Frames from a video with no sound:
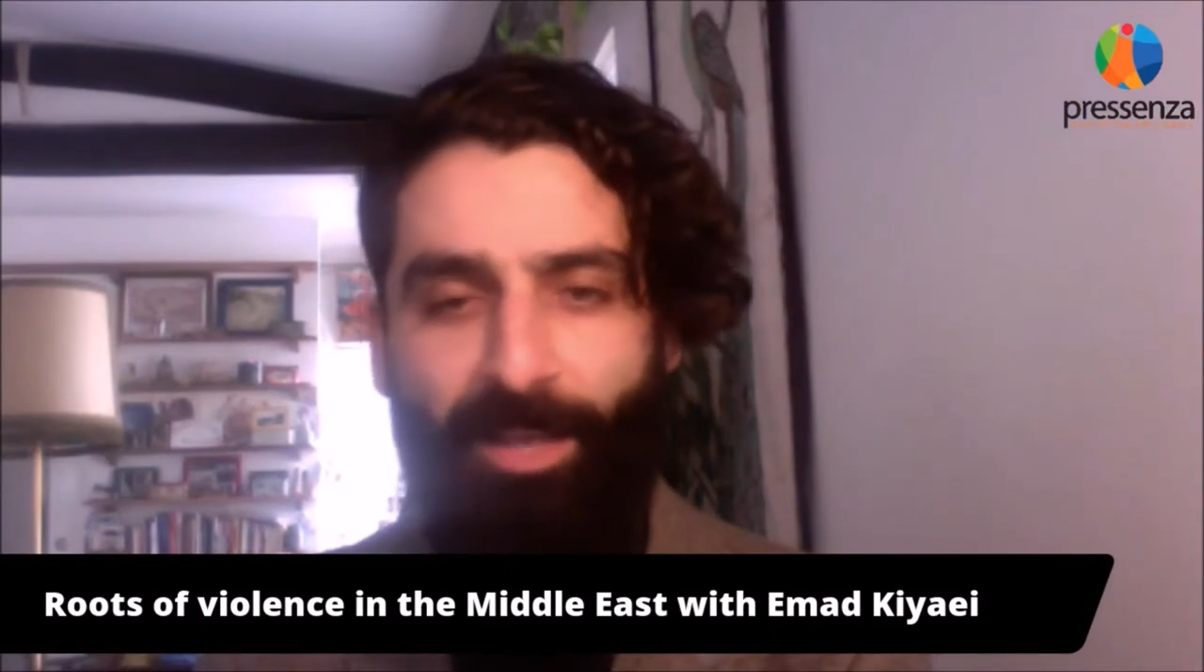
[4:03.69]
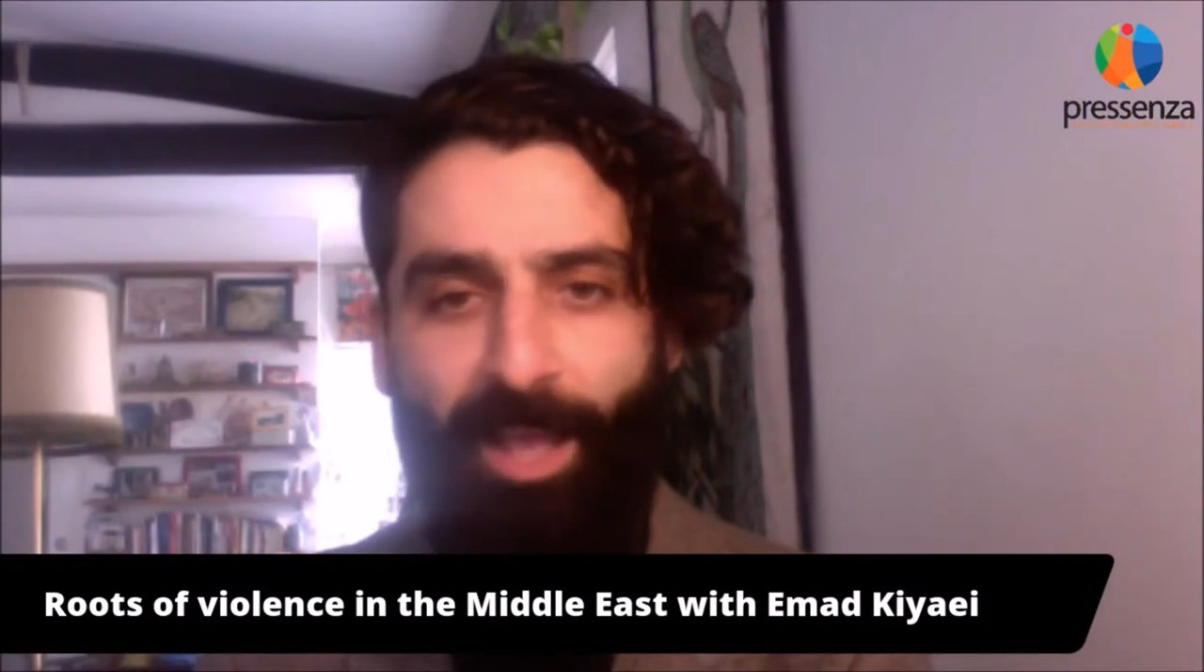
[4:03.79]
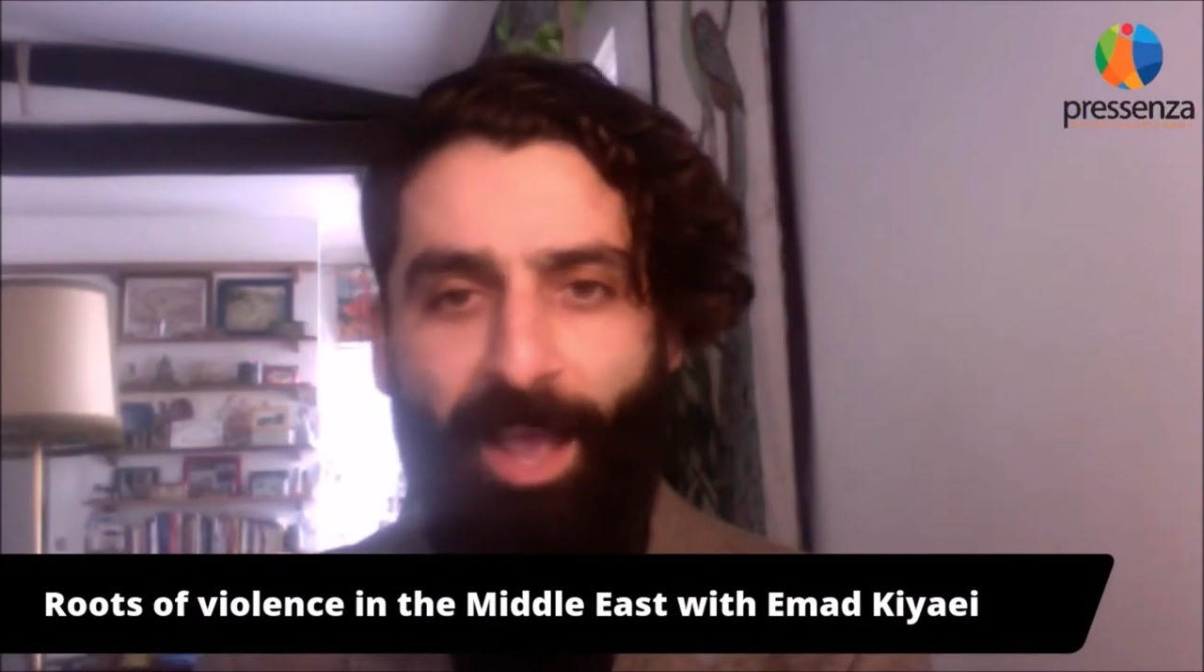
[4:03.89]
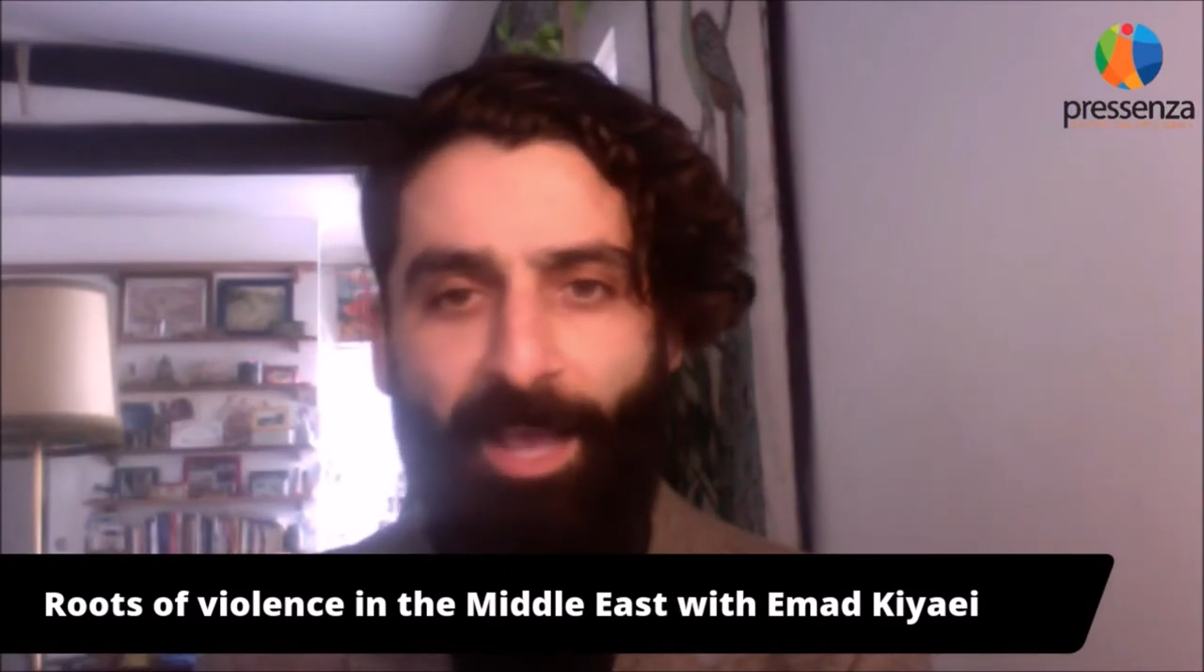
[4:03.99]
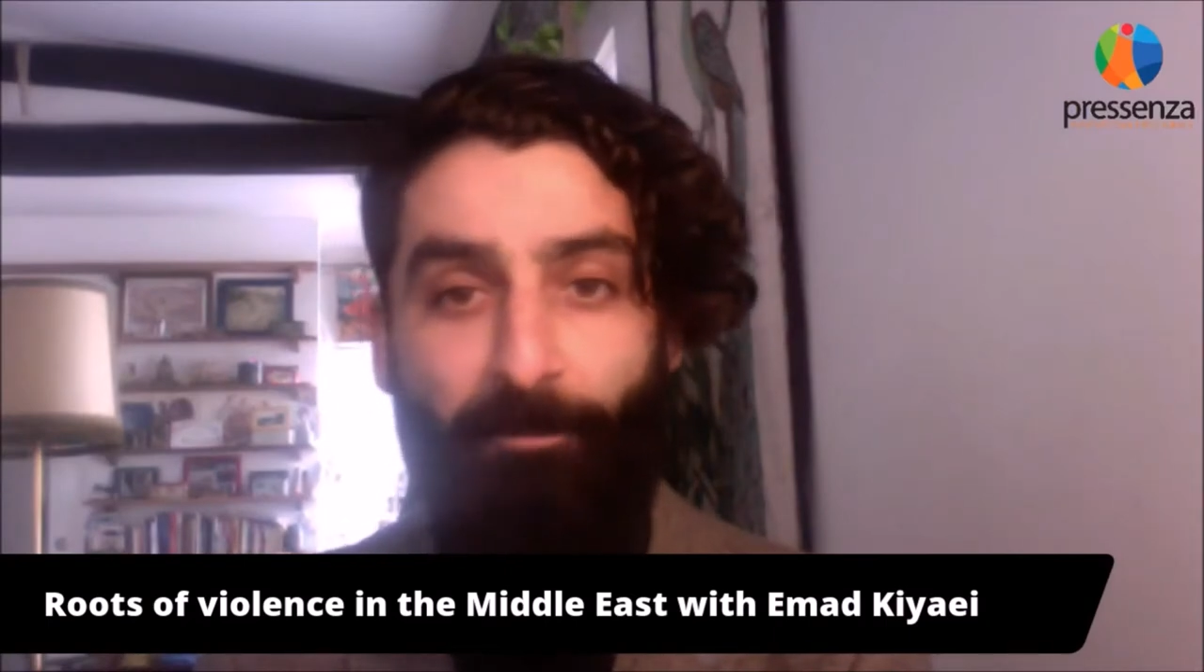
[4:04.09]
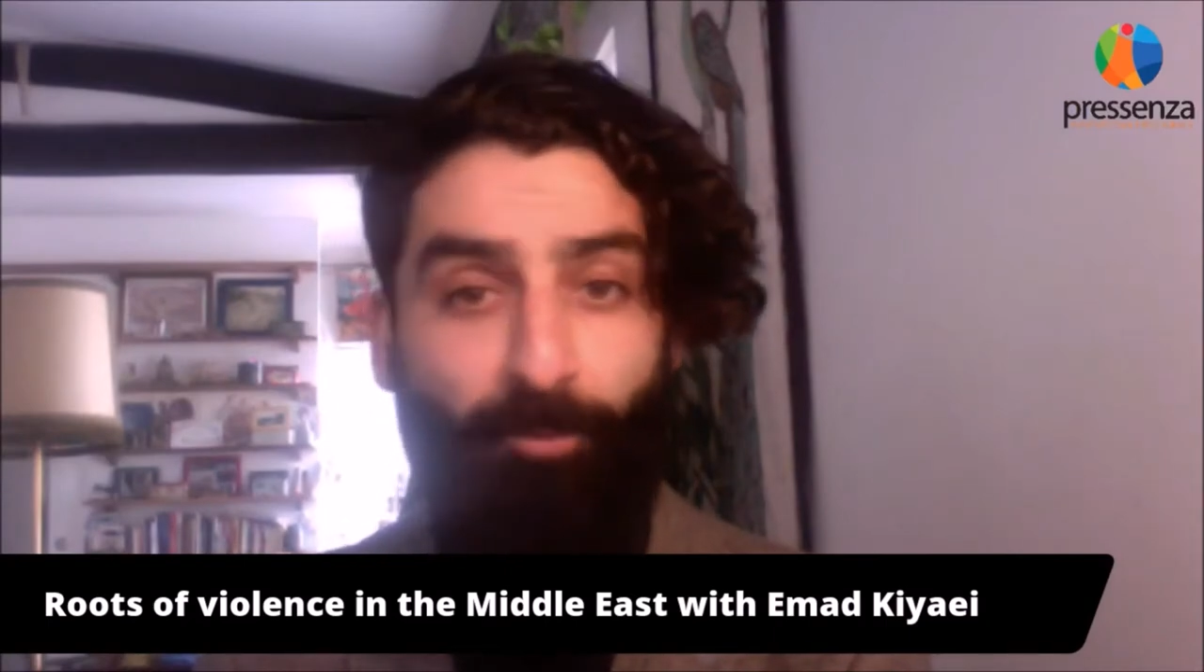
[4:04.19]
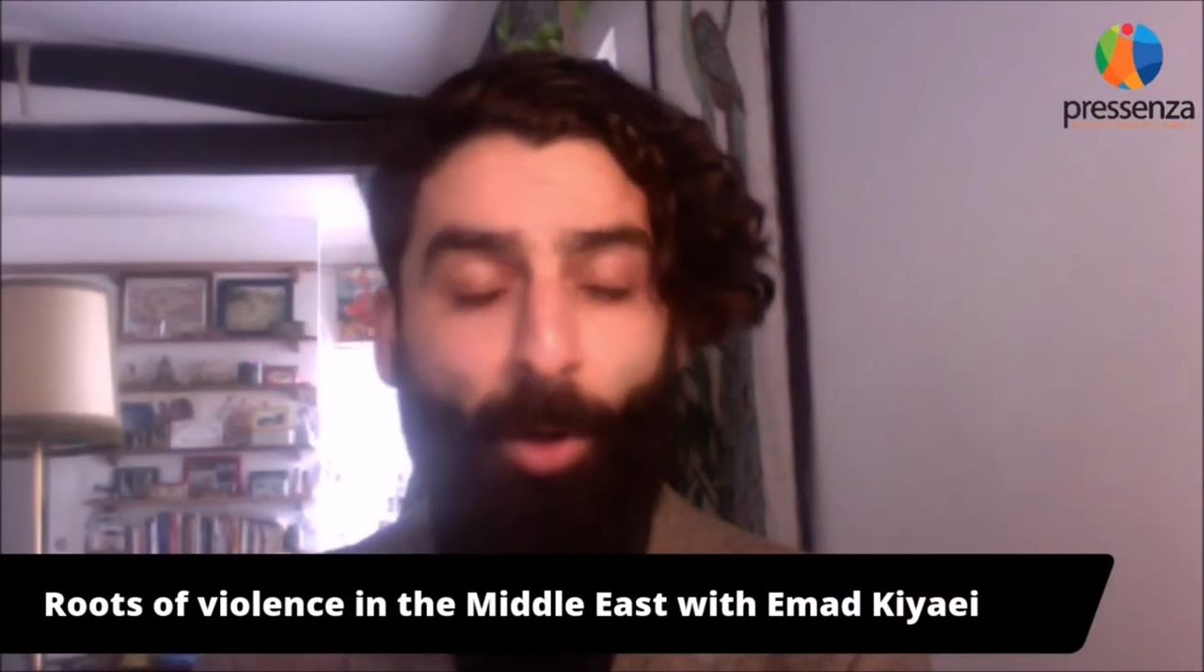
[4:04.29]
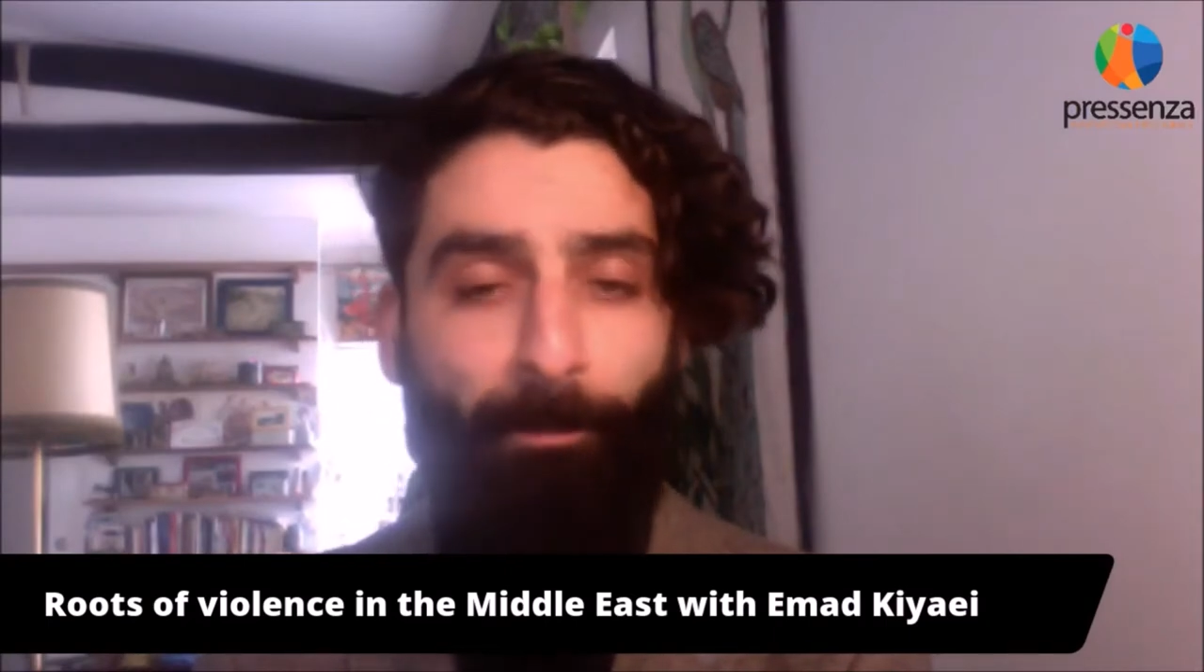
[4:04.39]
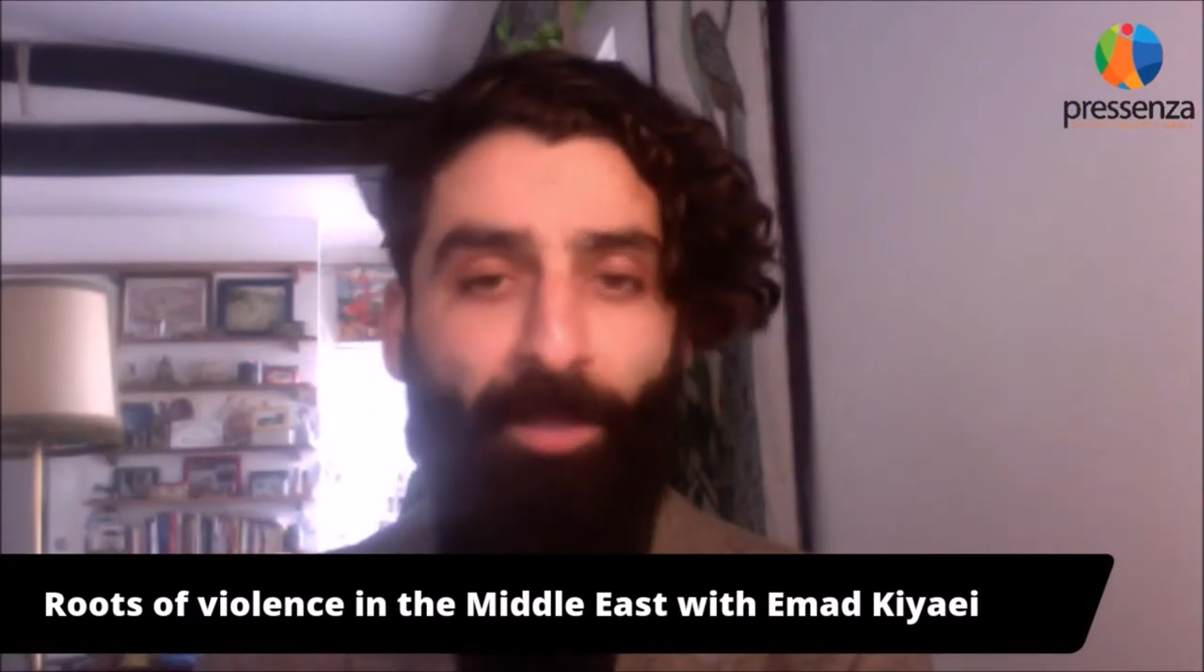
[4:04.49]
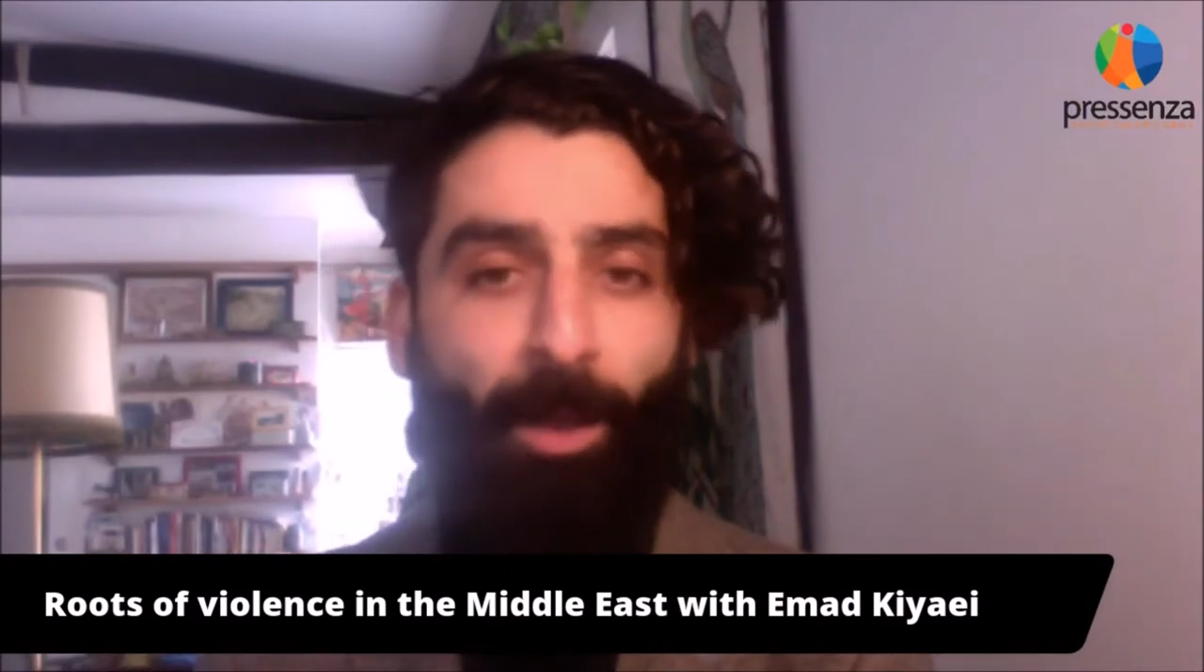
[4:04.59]
and
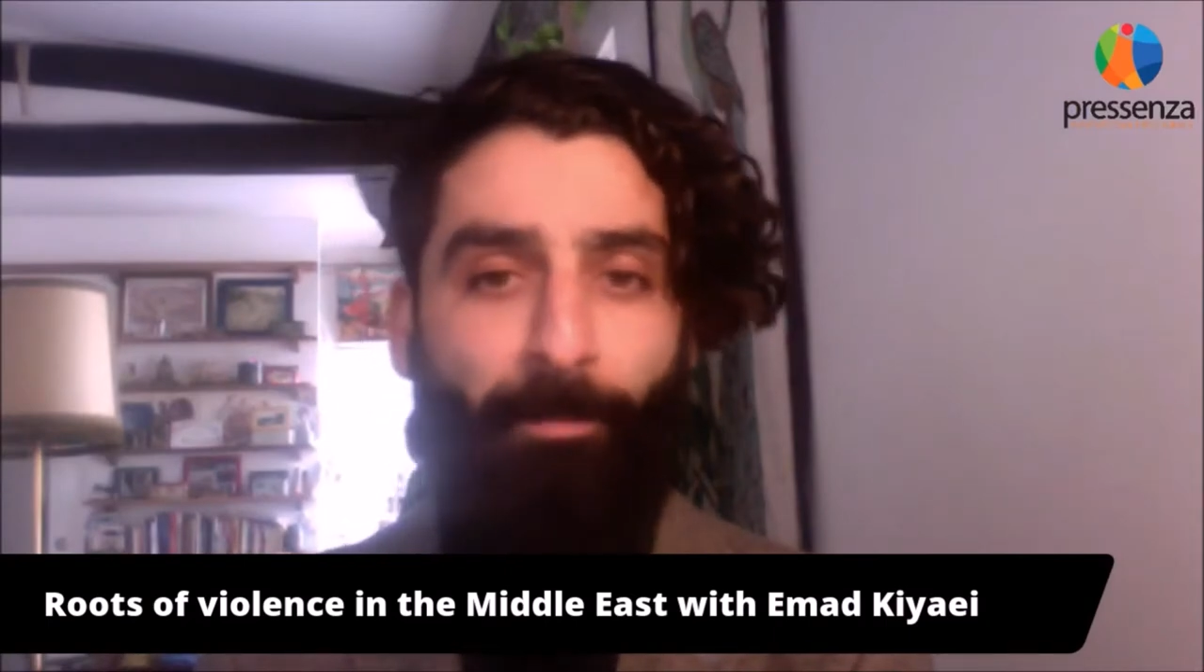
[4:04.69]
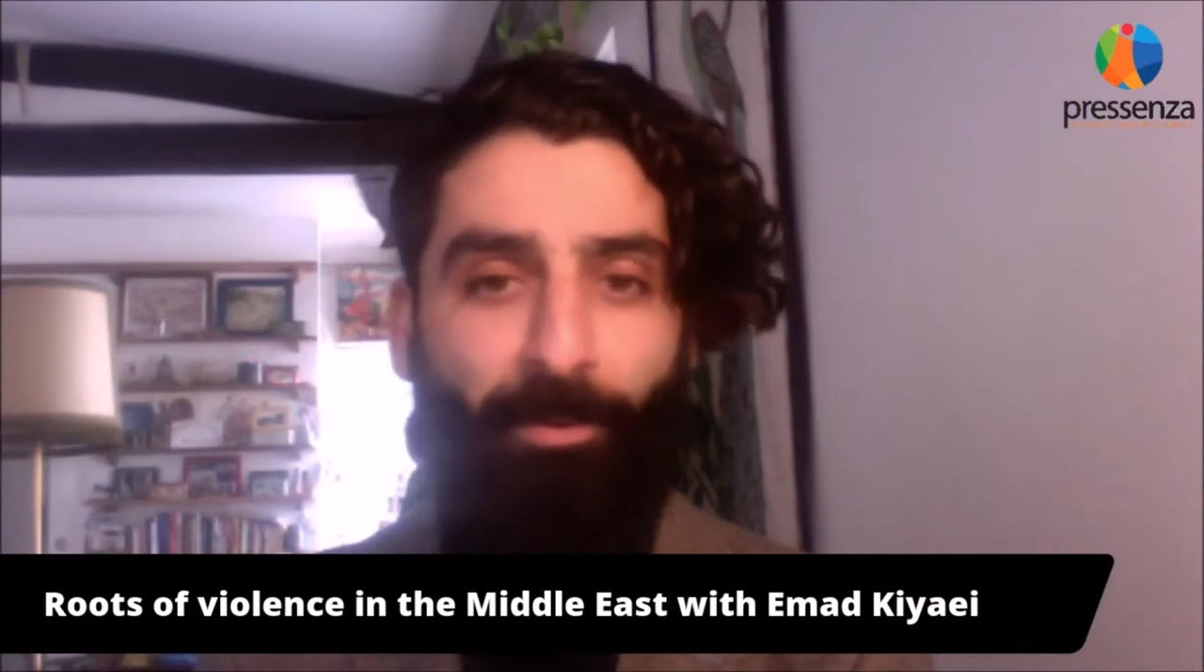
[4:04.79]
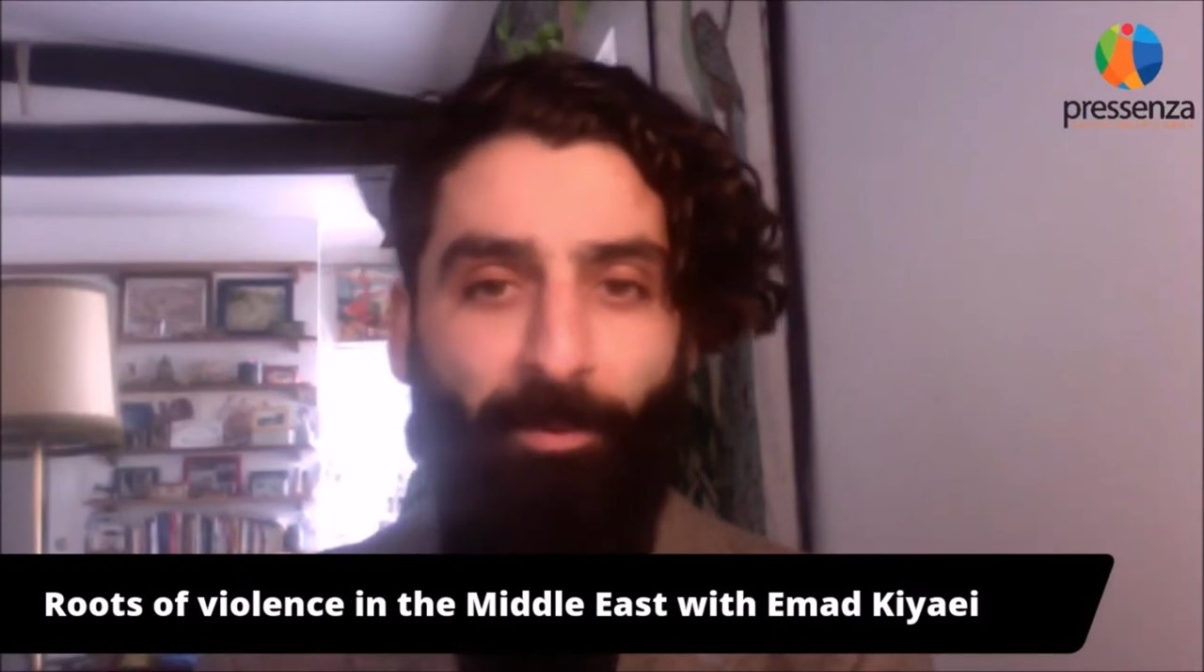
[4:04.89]
propped up